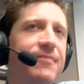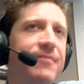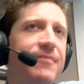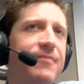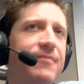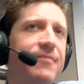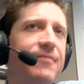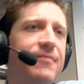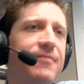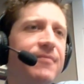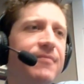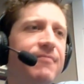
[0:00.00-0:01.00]

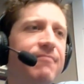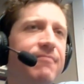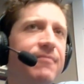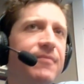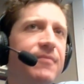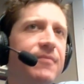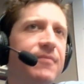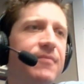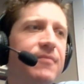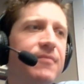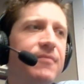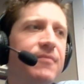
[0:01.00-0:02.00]

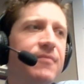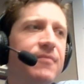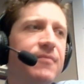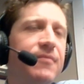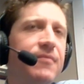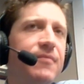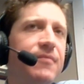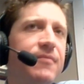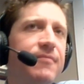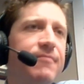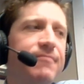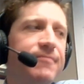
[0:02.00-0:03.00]

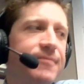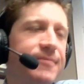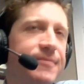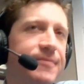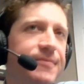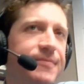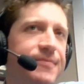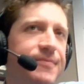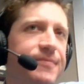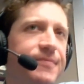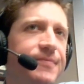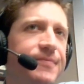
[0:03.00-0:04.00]

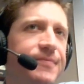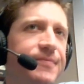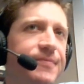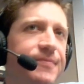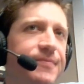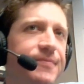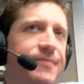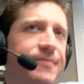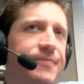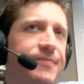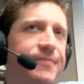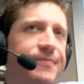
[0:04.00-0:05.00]

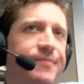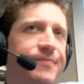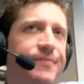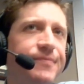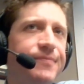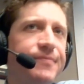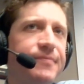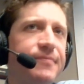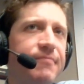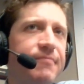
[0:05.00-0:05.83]
This person isn't speaking.